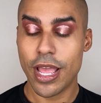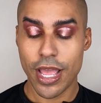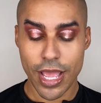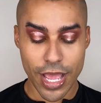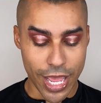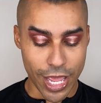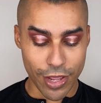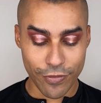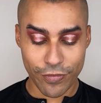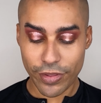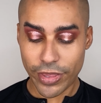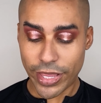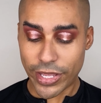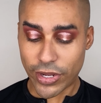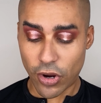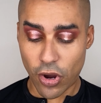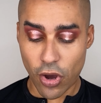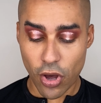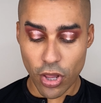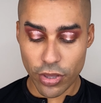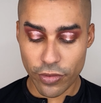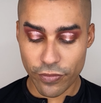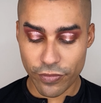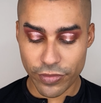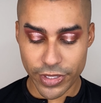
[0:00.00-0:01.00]
I feel like
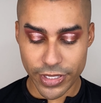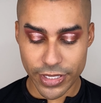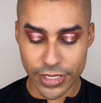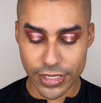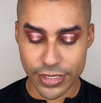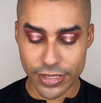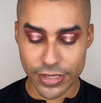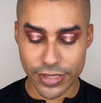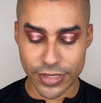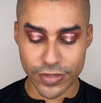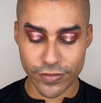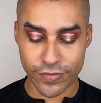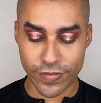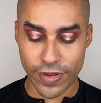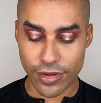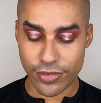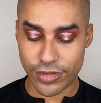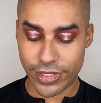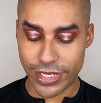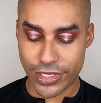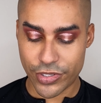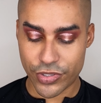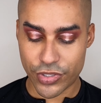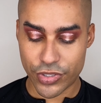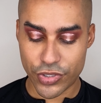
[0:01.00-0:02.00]
all of these
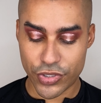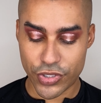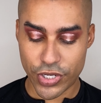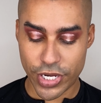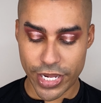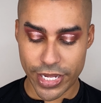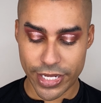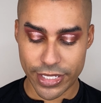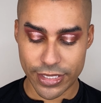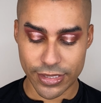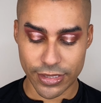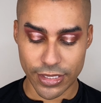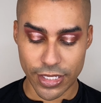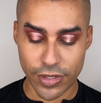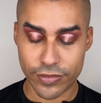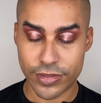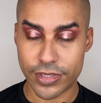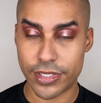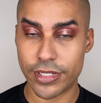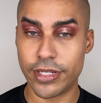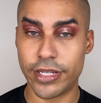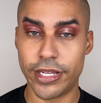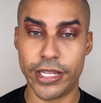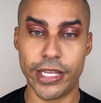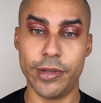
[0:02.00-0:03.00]
foundation shades love
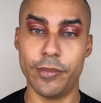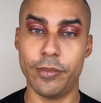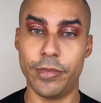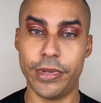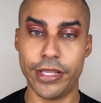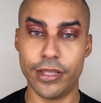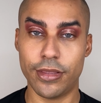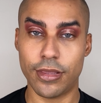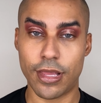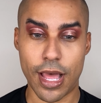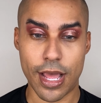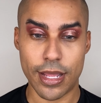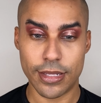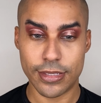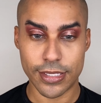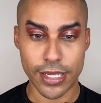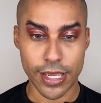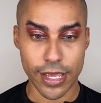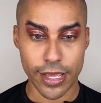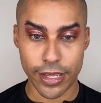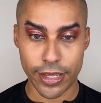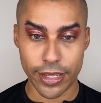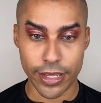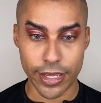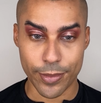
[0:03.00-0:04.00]
to name me
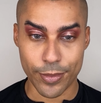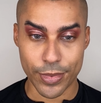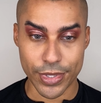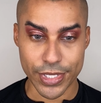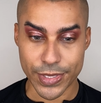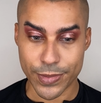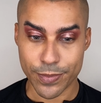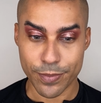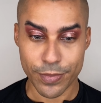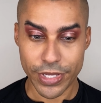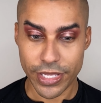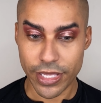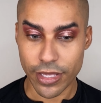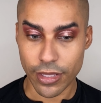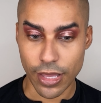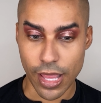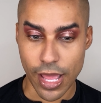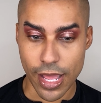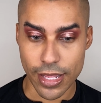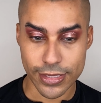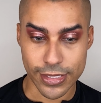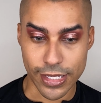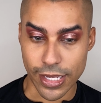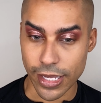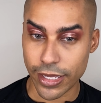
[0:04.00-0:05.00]
latte. I must be a
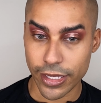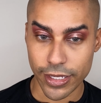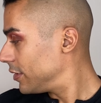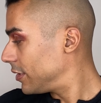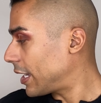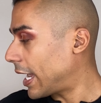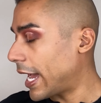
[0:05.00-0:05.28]
latte.